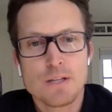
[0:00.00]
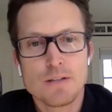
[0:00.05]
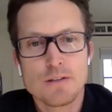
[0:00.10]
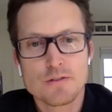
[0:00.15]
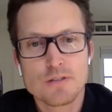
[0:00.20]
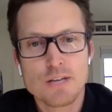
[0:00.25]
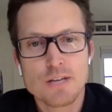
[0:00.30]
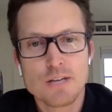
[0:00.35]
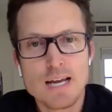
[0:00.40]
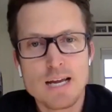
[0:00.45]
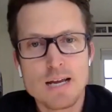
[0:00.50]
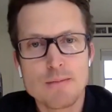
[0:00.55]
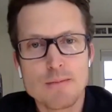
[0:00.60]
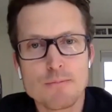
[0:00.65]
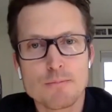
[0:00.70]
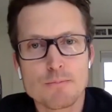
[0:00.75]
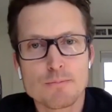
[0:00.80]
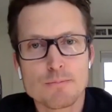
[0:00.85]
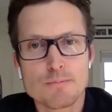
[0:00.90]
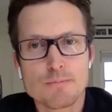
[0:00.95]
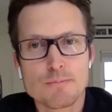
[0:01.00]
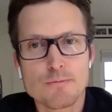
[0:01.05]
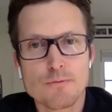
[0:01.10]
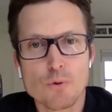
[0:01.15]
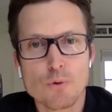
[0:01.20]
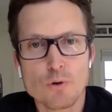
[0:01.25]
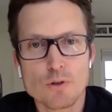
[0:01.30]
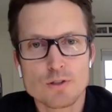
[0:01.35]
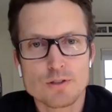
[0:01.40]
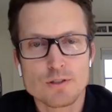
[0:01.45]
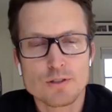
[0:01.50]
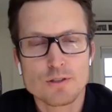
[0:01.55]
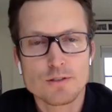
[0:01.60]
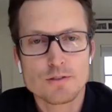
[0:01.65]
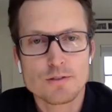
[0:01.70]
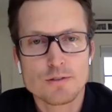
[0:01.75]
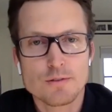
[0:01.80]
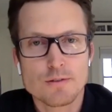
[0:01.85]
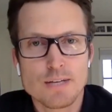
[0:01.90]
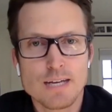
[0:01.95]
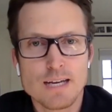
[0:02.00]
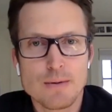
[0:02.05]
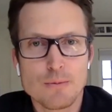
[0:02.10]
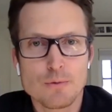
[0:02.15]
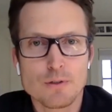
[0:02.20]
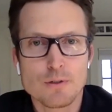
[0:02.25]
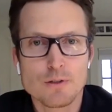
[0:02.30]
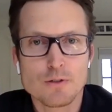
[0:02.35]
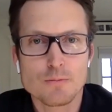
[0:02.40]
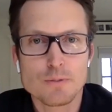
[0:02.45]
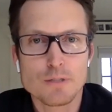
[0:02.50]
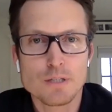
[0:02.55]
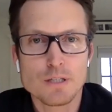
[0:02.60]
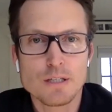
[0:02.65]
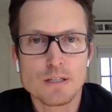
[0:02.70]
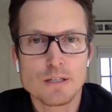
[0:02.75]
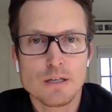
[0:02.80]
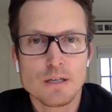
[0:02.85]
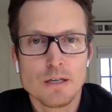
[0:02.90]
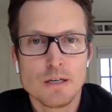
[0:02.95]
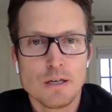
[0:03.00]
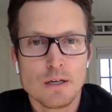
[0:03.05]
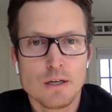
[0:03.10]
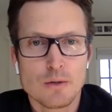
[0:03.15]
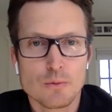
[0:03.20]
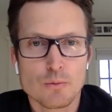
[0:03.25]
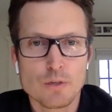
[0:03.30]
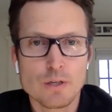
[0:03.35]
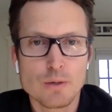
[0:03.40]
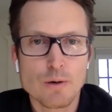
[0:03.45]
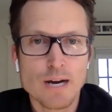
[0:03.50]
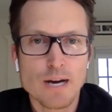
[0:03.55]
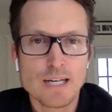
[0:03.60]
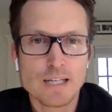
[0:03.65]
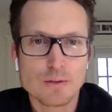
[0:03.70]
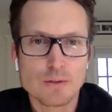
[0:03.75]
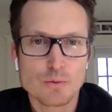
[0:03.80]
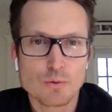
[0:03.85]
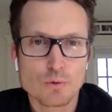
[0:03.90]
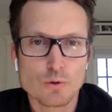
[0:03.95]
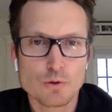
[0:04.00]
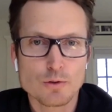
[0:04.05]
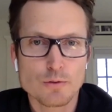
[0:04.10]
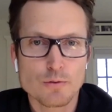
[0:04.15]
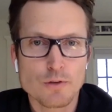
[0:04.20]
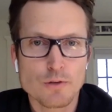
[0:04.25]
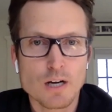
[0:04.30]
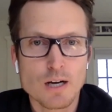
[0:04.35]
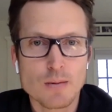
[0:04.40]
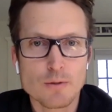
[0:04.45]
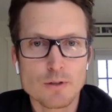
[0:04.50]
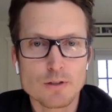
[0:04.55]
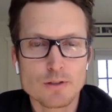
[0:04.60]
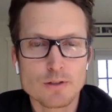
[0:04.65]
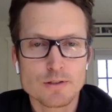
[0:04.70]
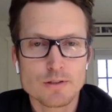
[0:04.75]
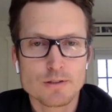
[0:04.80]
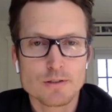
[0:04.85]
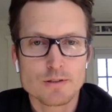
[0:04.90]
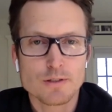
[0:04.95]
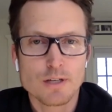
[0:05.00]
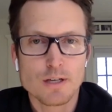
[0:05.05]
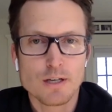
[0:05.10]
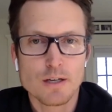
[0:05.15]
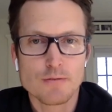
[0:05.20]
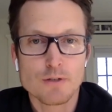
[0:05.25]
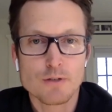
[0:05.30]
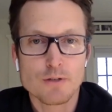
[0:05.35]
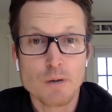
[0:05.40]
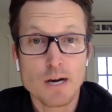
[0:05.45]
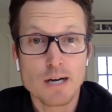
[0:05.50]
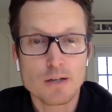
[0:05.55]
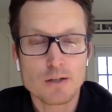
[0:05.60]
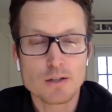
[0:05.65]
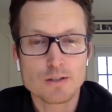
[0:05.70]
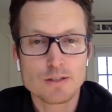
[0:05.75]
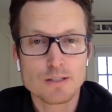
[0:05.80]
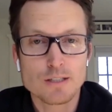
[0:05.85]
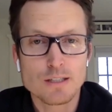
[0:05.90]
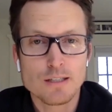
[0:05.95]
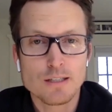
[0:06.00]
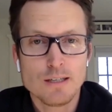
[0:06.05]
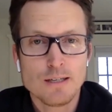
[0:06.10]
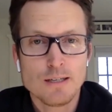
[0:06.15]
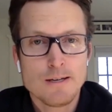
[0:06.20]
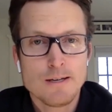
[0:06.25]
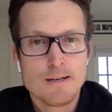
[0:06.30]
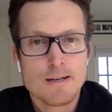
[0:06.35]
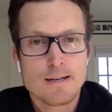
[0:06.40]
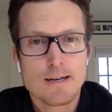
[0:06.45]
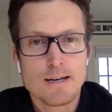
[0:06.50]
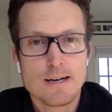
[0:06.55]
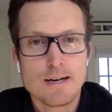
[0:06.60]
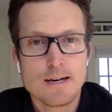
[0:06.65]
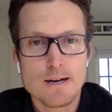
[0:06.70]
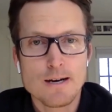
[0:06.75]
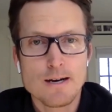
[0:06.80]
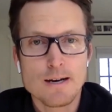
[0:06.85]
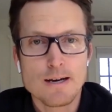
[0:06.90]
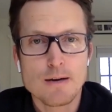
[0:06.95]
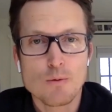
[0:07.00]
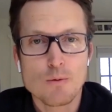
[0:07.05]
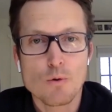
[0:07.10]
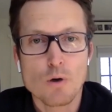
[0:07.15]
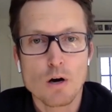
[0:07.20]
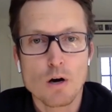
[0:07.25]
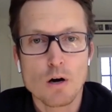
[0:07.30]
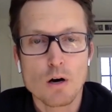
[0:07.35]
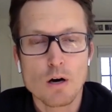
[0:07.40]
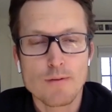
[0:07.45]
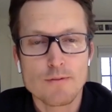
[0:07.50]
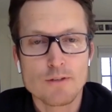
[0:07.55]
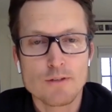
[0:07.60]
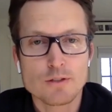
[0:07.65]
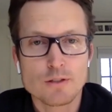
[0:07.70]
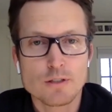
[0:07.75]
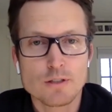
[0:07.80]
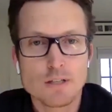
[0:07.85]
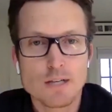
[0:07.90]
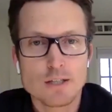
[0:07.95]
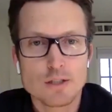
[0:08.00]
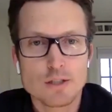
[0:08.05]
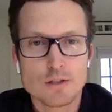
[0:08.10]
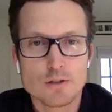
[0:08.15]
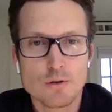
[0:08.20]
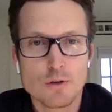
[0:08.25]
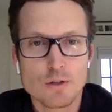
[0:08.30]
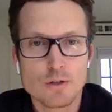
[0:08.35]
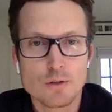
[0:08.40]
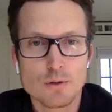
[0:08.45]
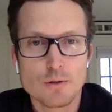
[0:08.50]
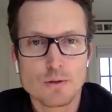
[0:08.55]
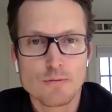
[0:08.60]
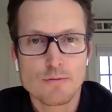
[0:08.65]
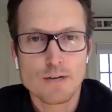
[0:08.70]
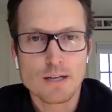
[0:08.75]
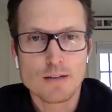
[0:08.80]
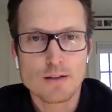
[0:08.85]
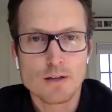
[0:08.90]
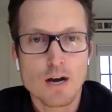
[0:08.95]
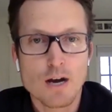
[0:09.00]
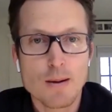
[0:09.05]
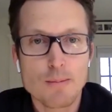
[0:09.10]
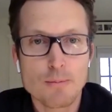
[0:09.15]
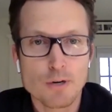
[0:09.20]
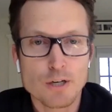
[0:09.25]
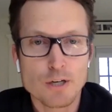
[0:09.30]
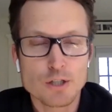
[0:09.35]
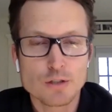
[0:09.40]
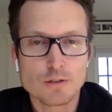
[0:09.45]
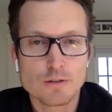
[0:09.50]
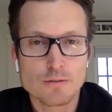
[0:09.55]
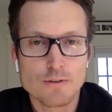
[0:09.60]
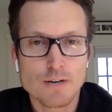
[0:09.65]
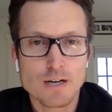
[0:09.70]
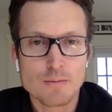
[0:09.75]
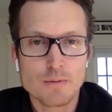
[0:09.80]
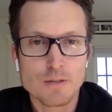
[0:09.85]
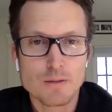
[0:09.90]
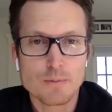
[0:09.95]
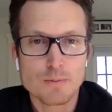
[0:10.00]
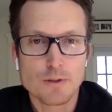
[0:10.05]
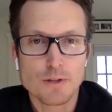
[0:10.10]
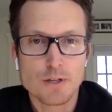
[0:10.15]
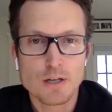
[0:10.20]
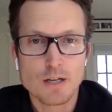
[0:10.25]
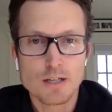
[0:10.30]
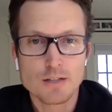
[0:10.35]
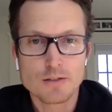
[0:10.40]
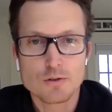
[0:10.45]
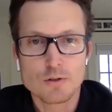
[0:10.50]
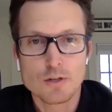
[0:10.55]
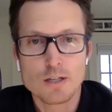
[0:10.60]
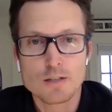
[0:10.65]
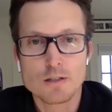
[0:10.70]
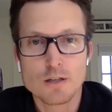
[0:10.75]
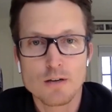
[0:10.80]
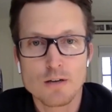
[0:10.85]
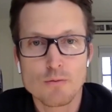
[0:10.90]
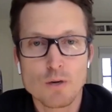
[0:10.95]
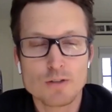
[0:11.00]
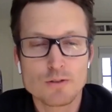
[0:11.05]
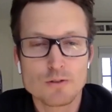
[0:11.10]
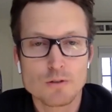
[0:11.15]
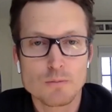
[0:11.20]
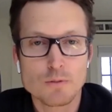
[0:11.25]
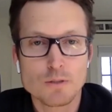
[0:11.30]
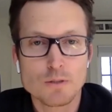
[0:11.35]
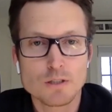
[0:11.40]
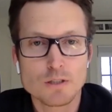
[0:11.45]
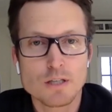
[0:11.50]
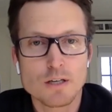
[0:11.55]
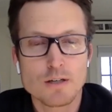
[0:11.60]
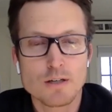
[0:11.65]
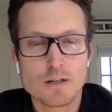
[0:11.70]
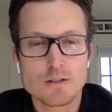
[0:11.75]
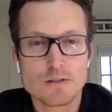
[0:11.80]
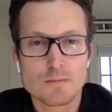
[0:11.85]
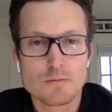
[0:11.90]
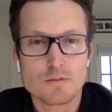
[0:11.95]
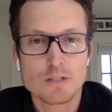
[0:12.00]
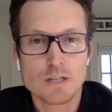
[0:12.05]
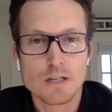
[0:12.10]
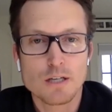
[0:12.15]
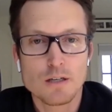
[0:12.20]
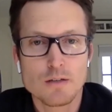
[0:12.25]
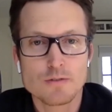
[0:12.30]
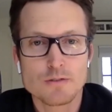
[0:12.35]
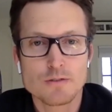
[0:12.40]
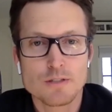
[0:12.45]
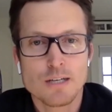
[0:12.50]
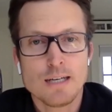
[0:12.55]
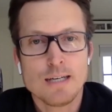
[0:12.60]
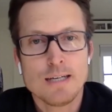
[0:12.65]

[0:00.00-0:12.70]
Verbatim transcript: and the same forces that will be rewriting the rules of commerce, of democracy, uh, are obviously not just going to affect the operational environment, but the construct of Western militaries themselves.